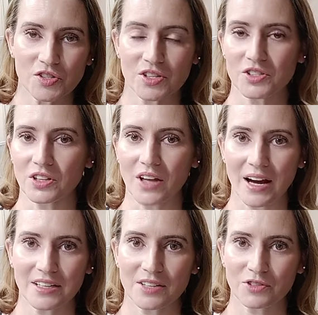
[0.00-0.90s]
There's a
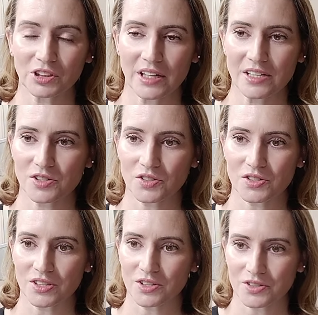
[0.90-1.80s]
lot of different lasers.
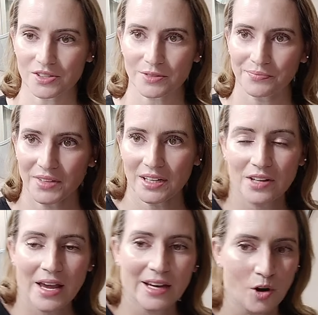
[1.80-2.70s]
There's
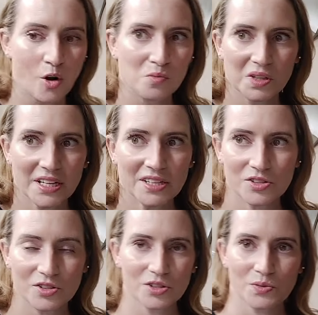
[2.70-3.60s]
at-home
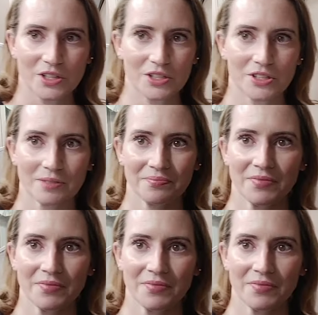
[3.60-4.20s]
lasers, which